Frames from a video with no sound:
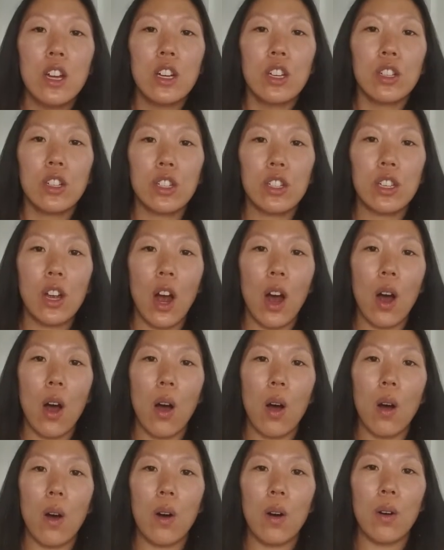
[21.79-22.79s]

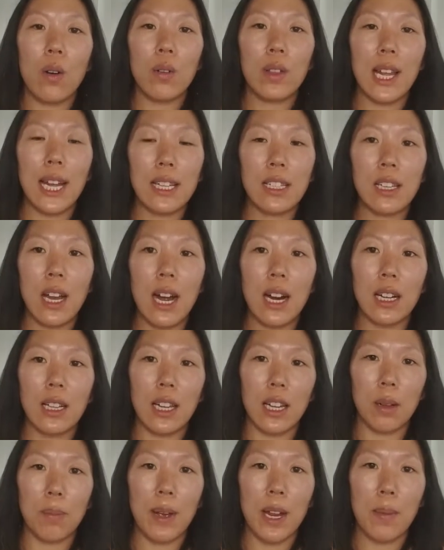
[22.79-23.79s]
So let's talk a
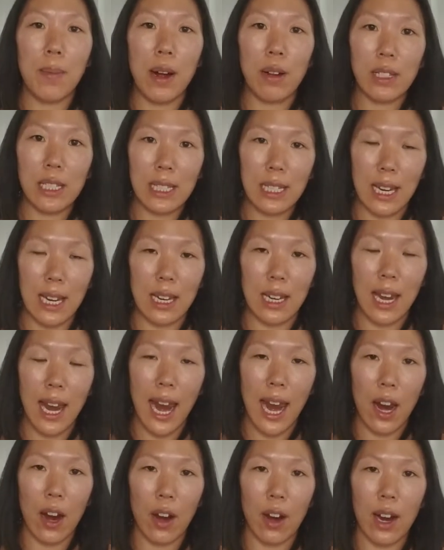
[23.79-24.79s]
little bit about
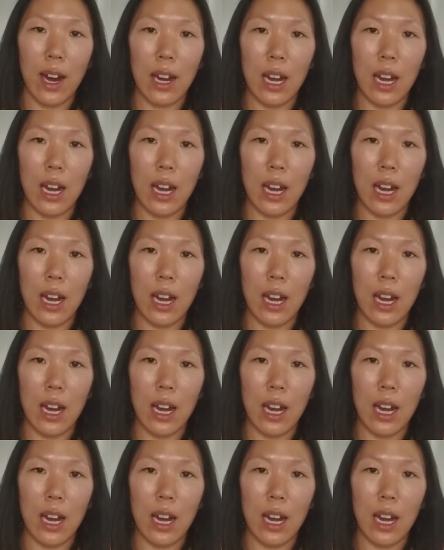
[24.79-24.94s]
skincare,